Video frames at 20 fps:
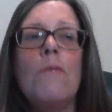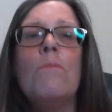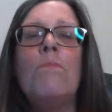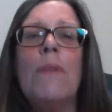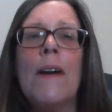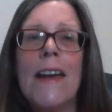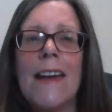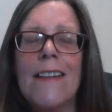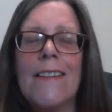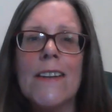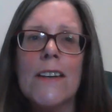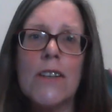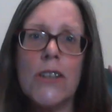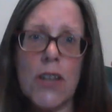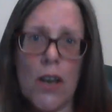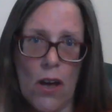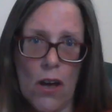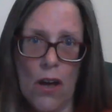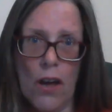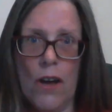Be the
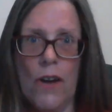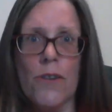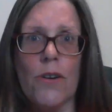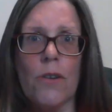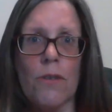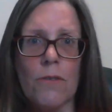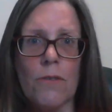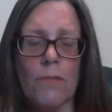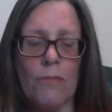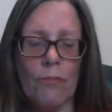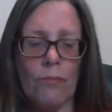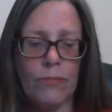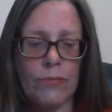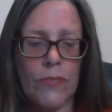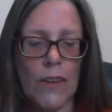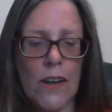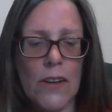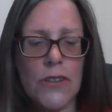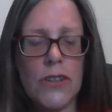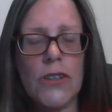turtle.
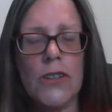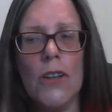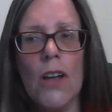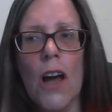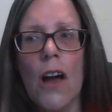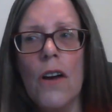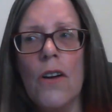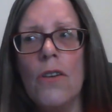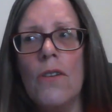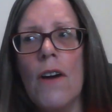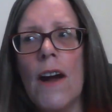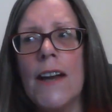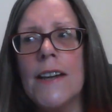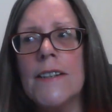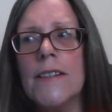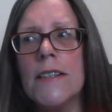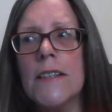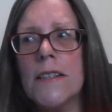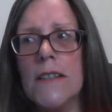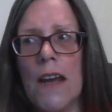Slow
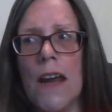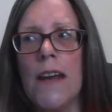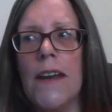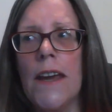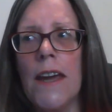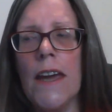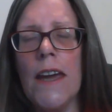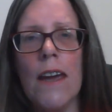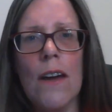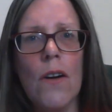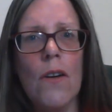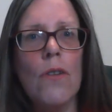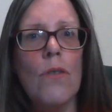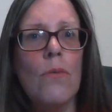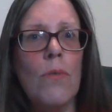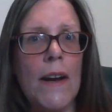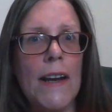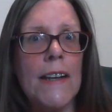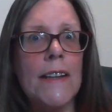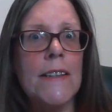and steady
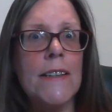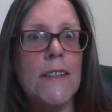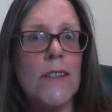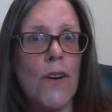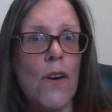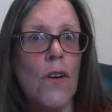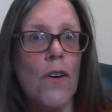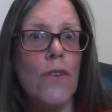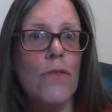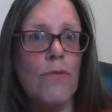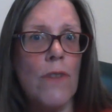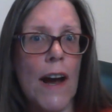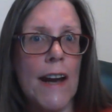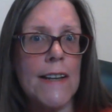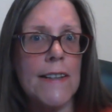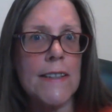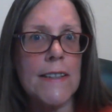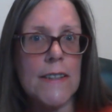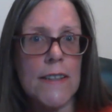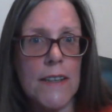wins your
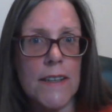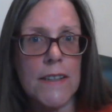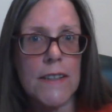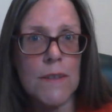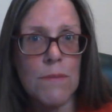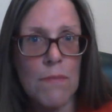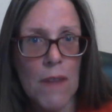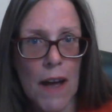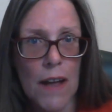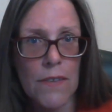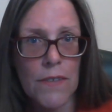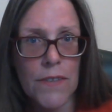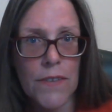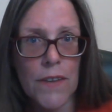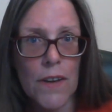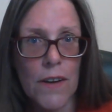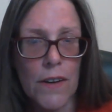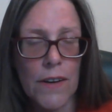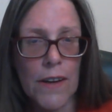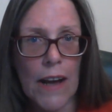race this month,
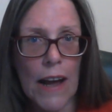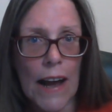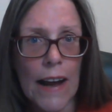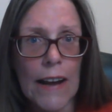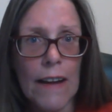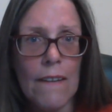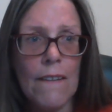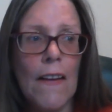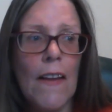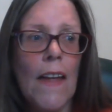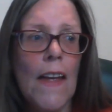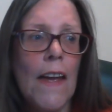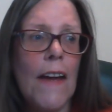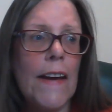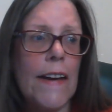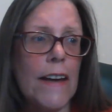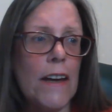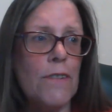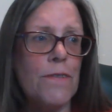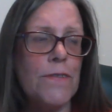okay?
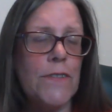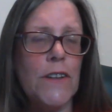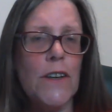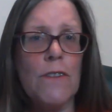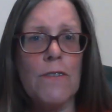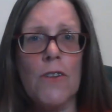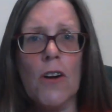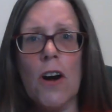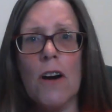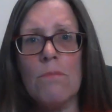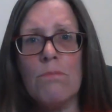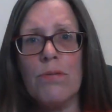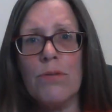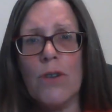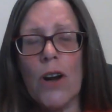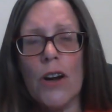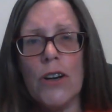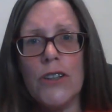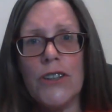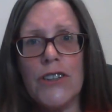If you've got
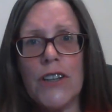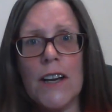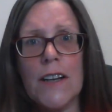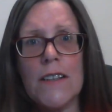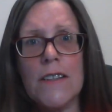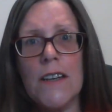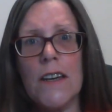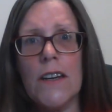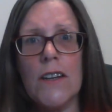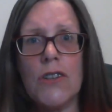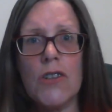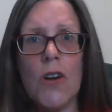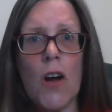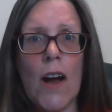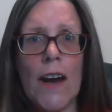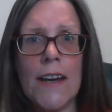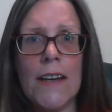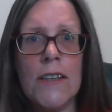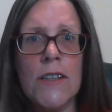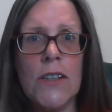projects that you're
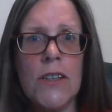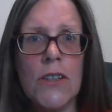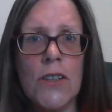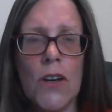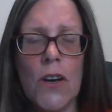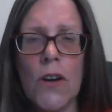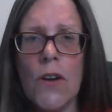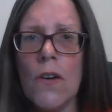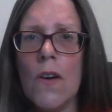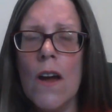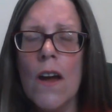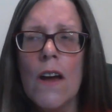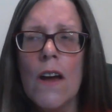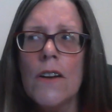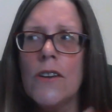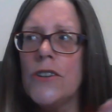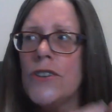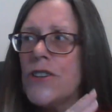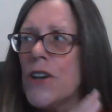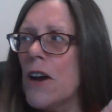trying to do,
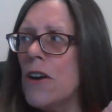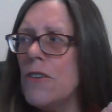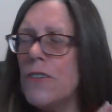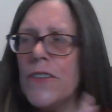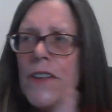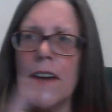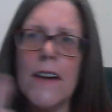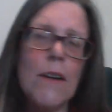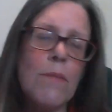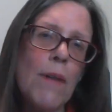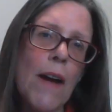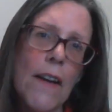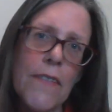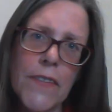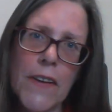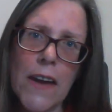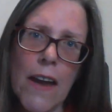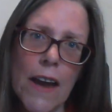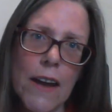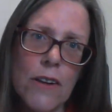don't think about
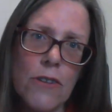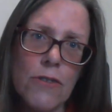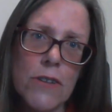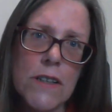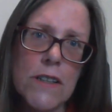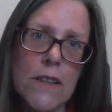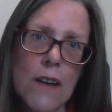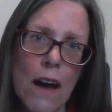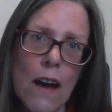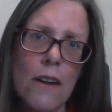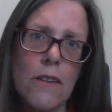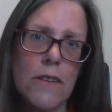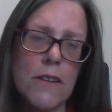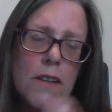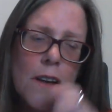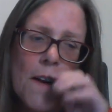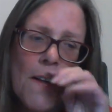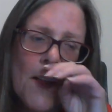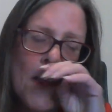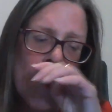the end
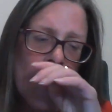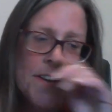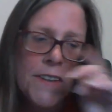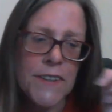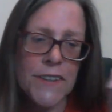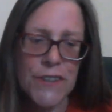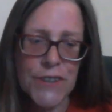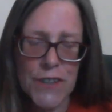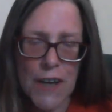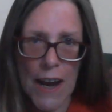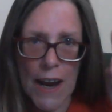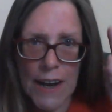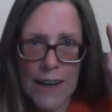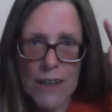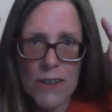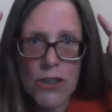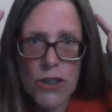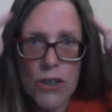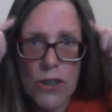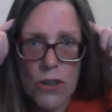result.
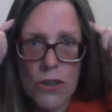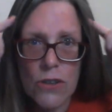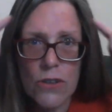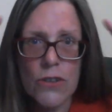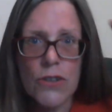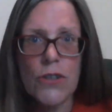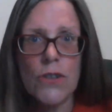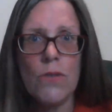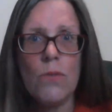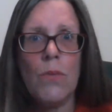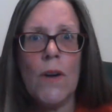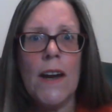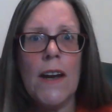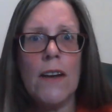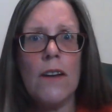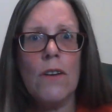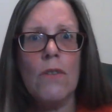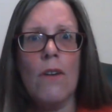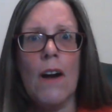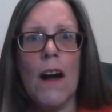Stay tuned to where
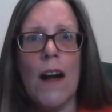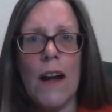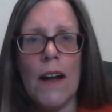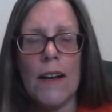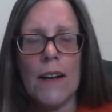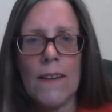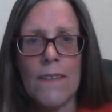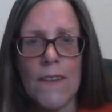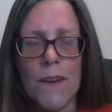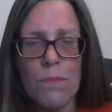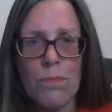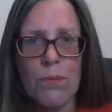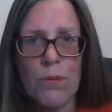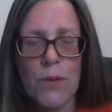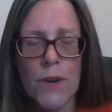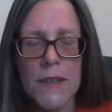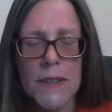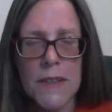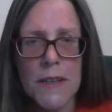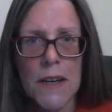you are in the
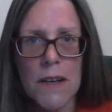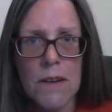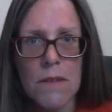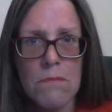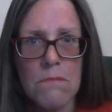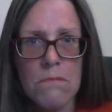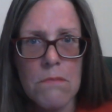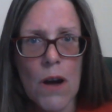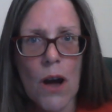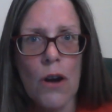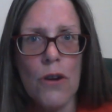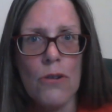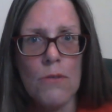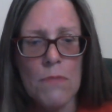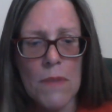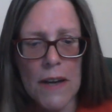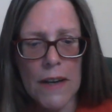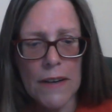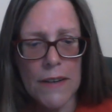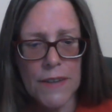present
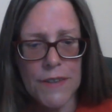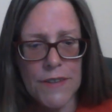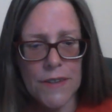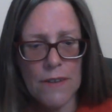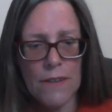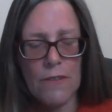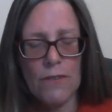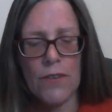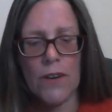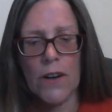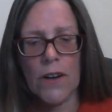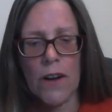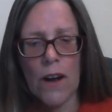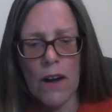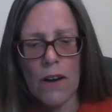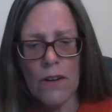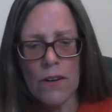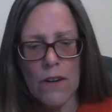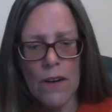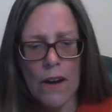moment,
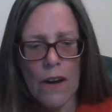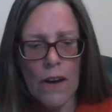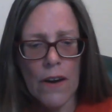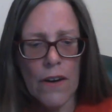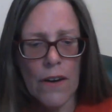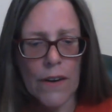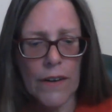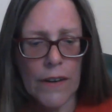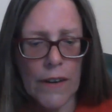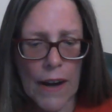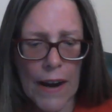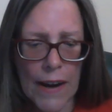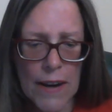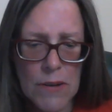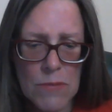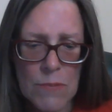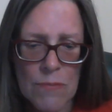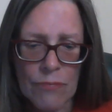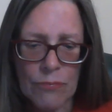Virgo. Okay?